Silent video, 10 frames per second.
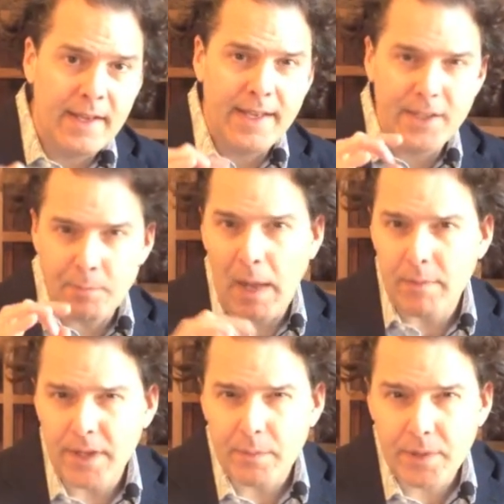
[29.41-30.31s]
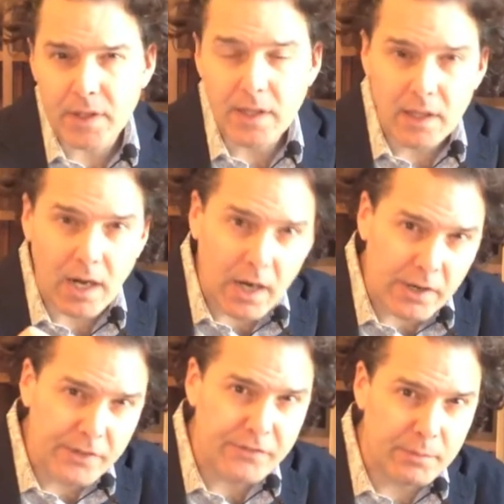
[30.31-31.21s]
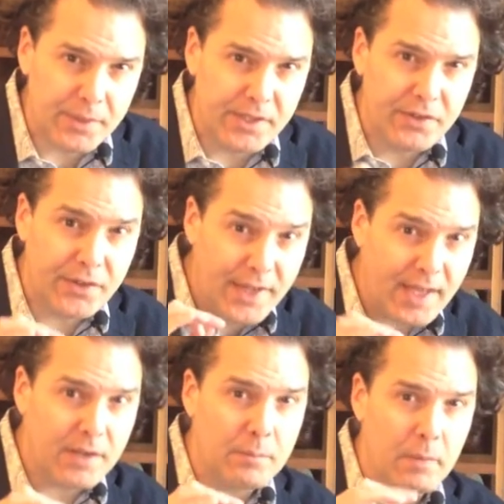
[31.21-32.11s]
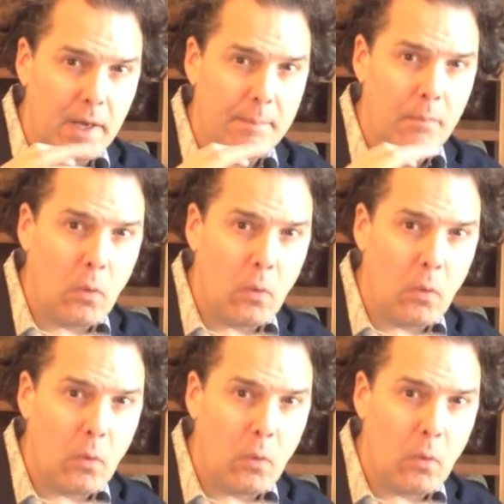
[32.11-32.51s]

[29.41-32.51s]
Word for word: it's probably going to be a little hard for me to get my